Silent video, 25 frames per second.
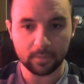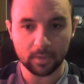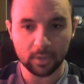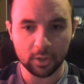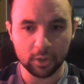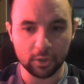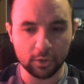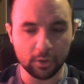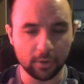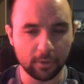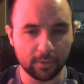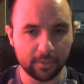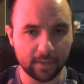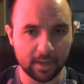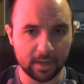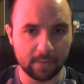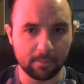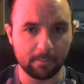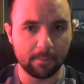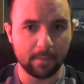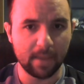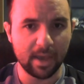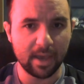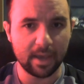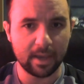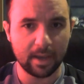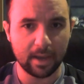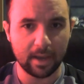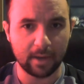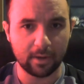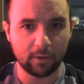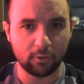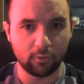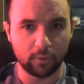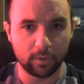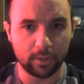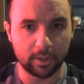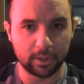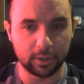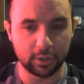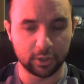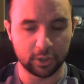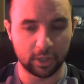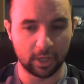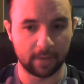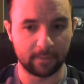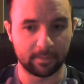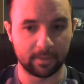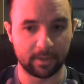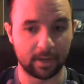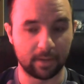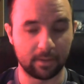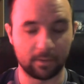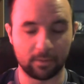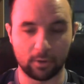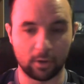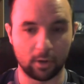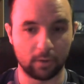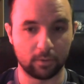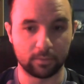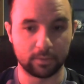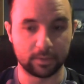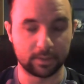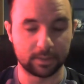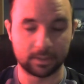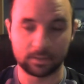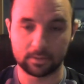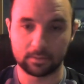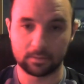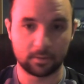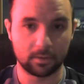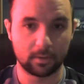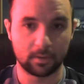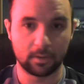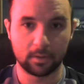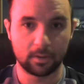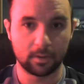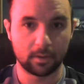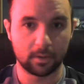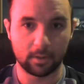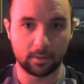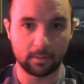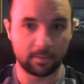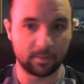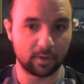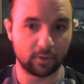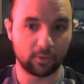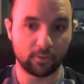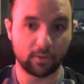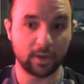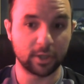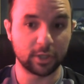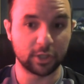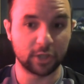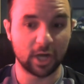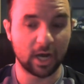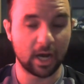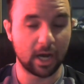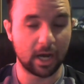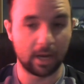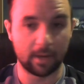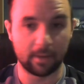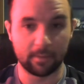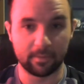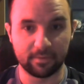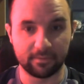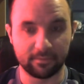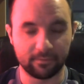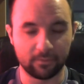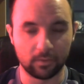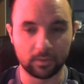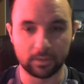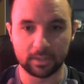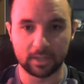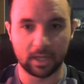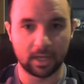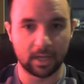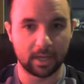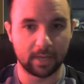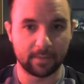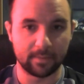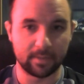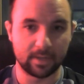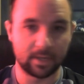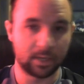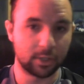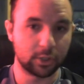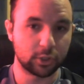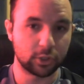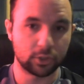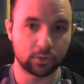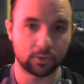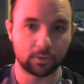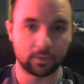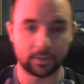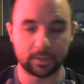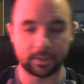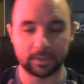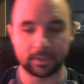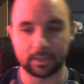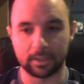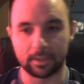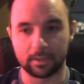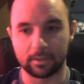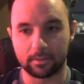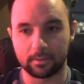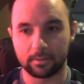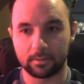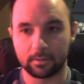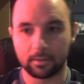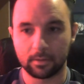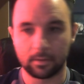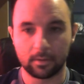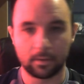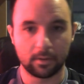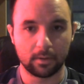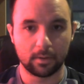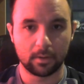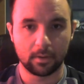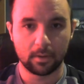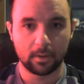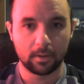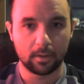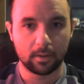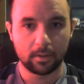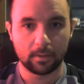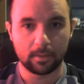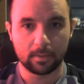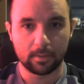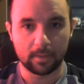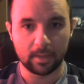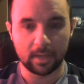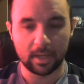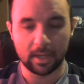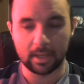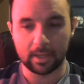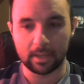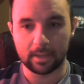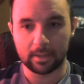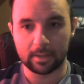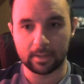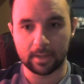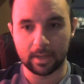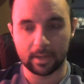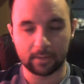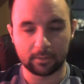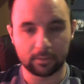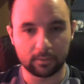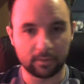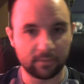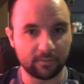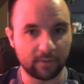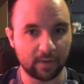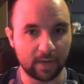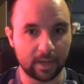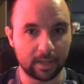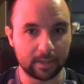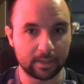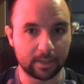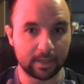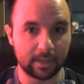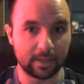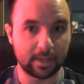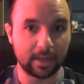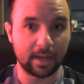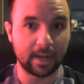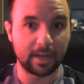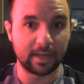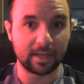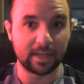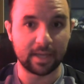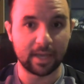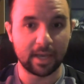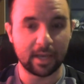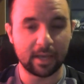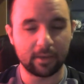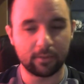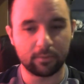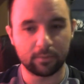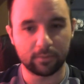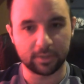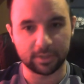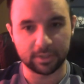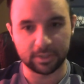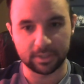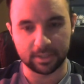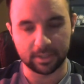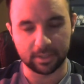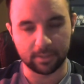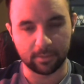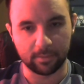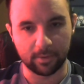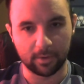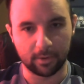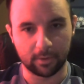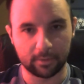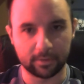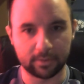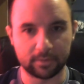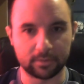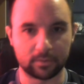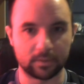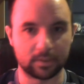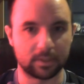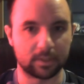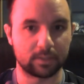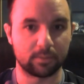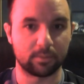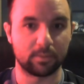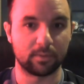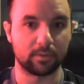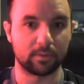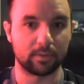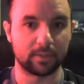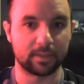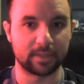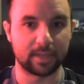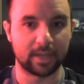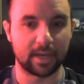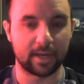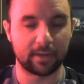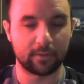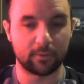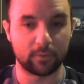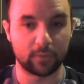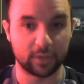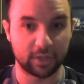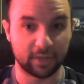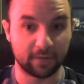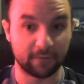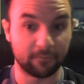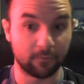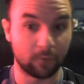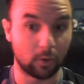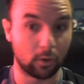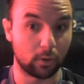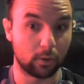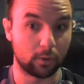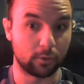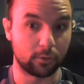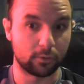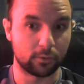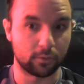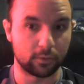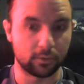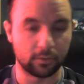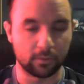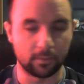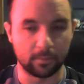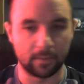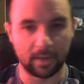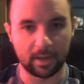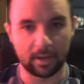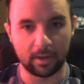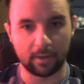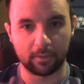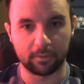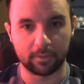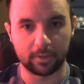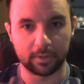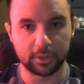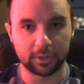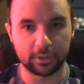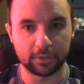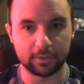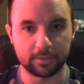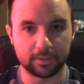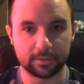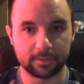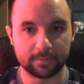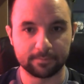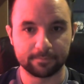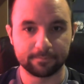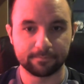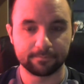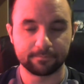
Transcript: you know that in May I quit a job that I thought was going to be a great job and full-time and insurance, and they not only violated ADA, which is the Americans with Disabilities Act, which I fall under due to my health issues,